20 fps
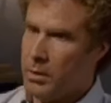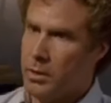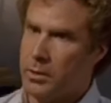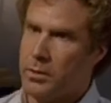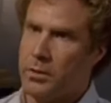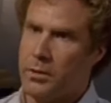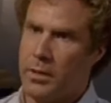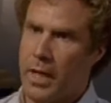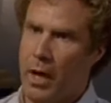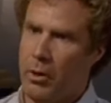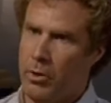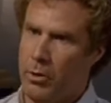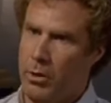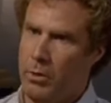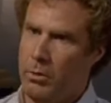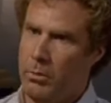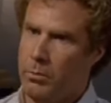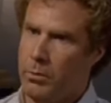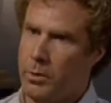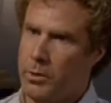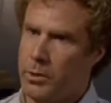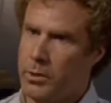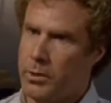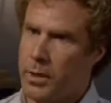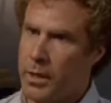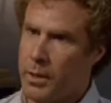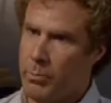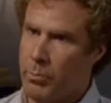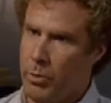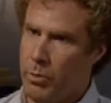This is Galco, which is
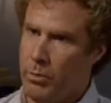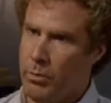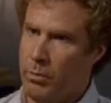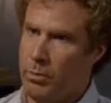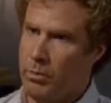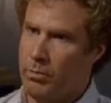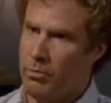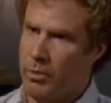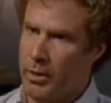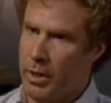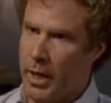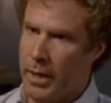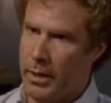Hebrew for